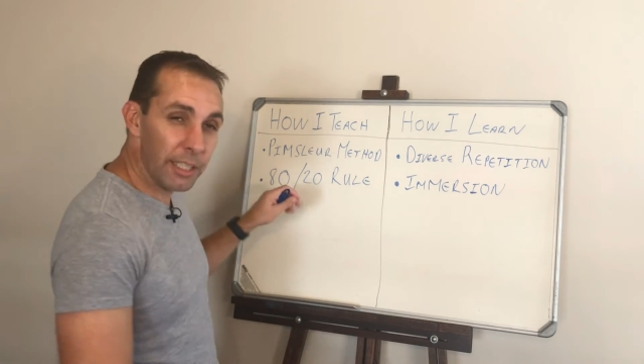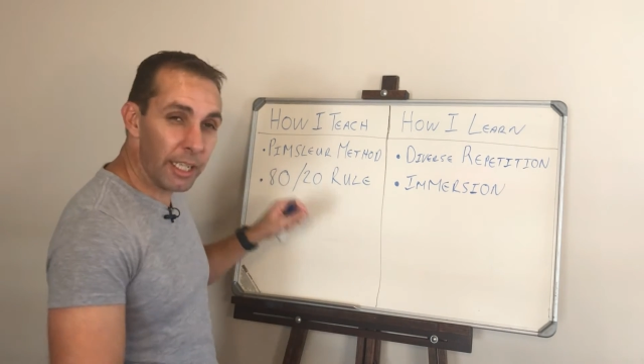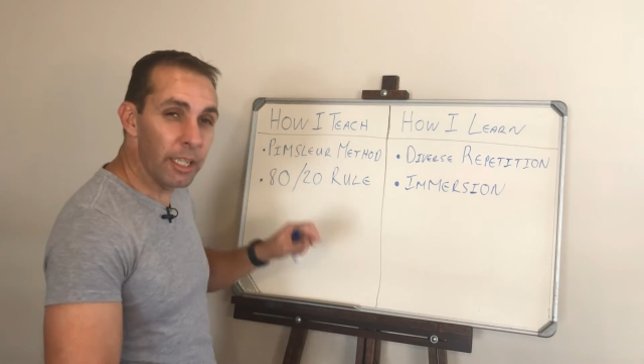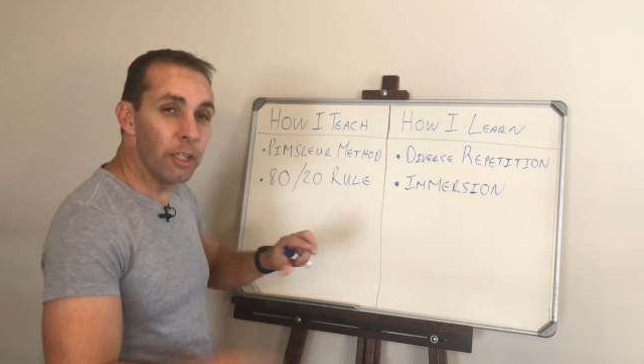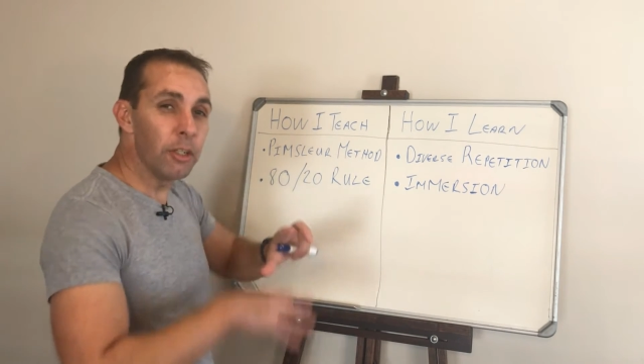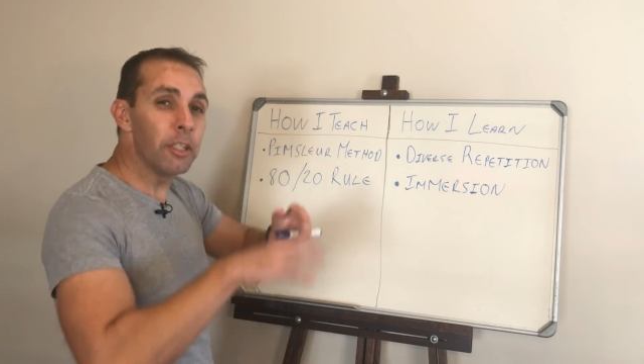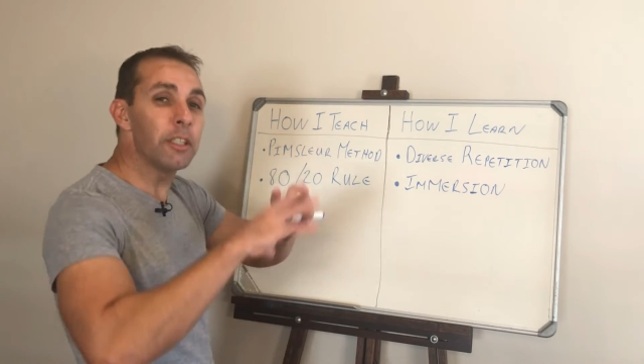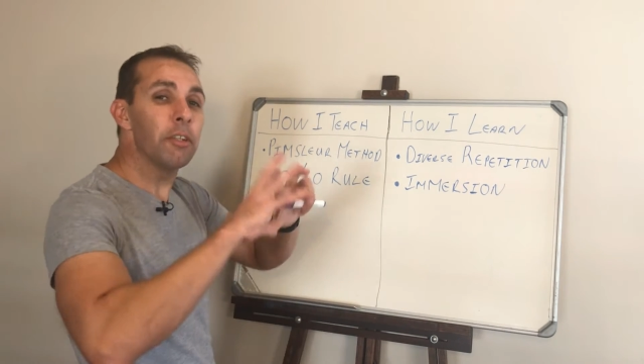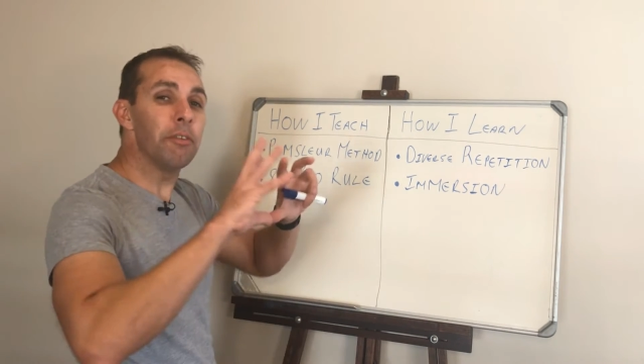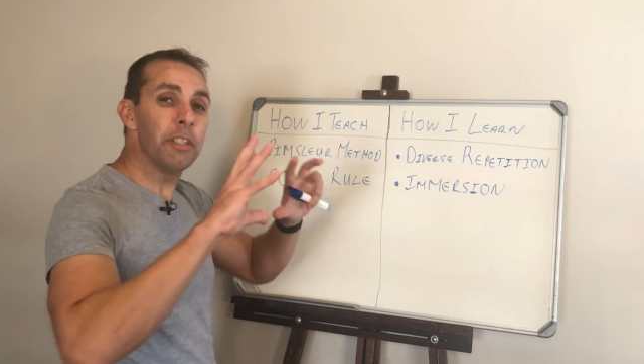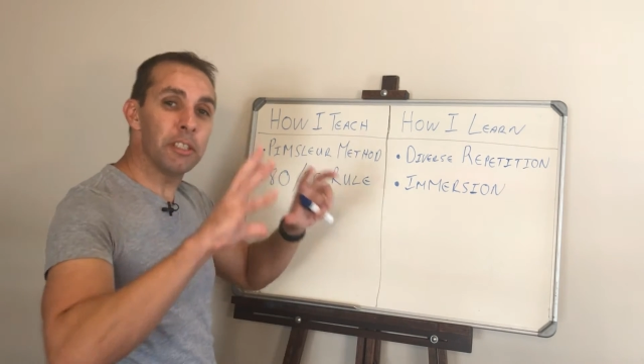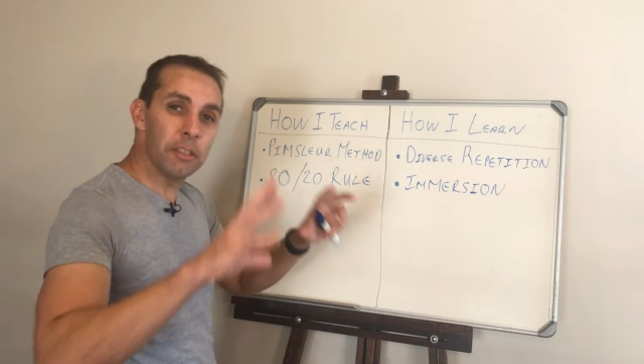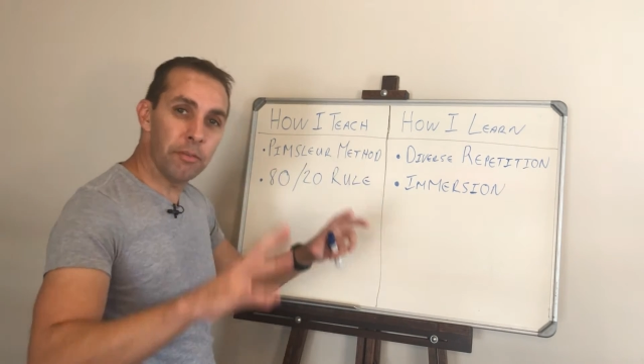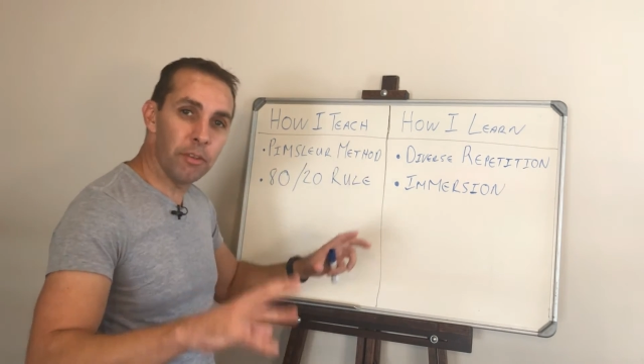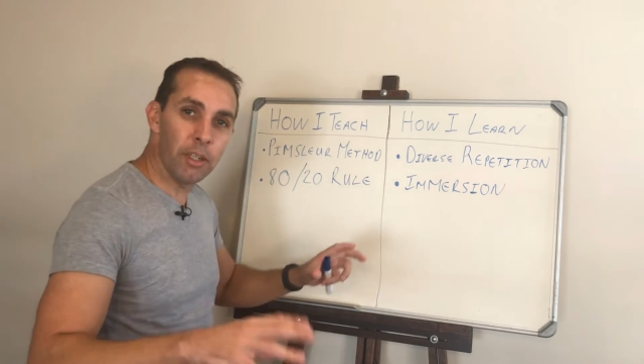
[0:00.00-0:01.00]
take a look at the
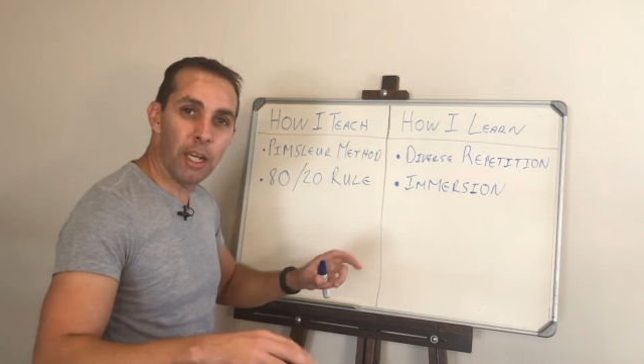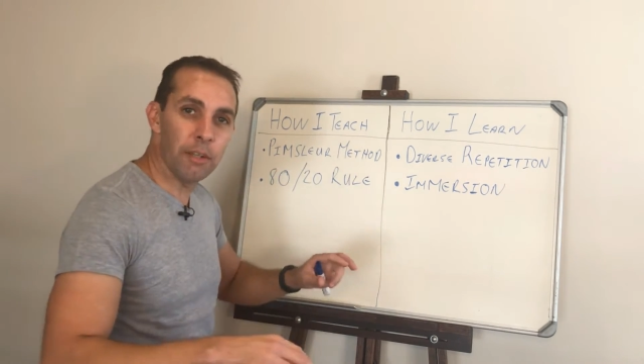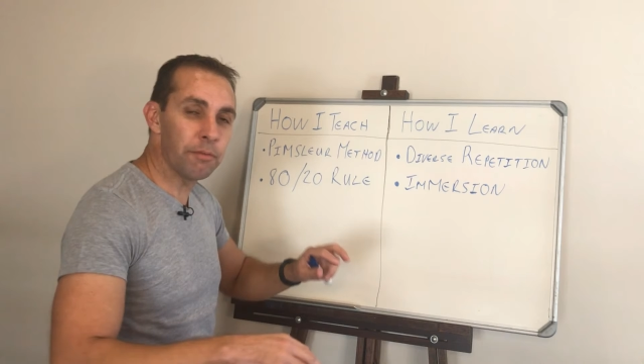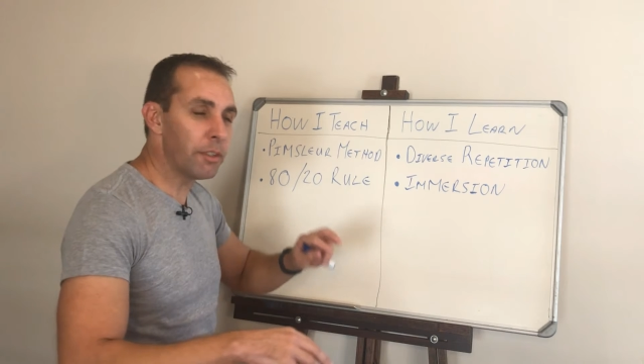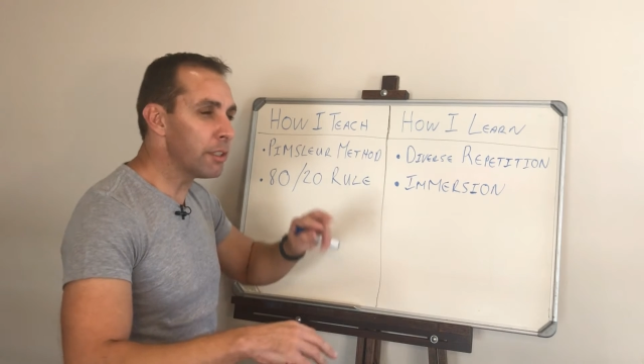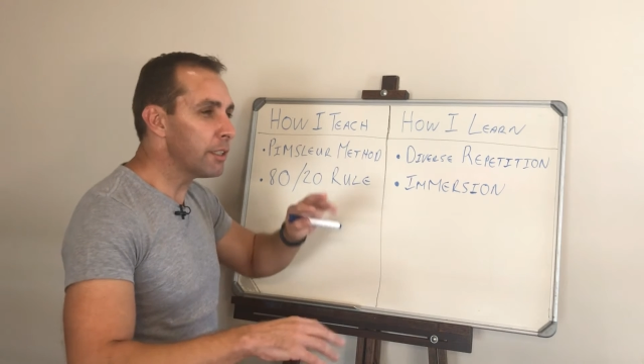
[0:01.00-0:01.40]
rest of your life.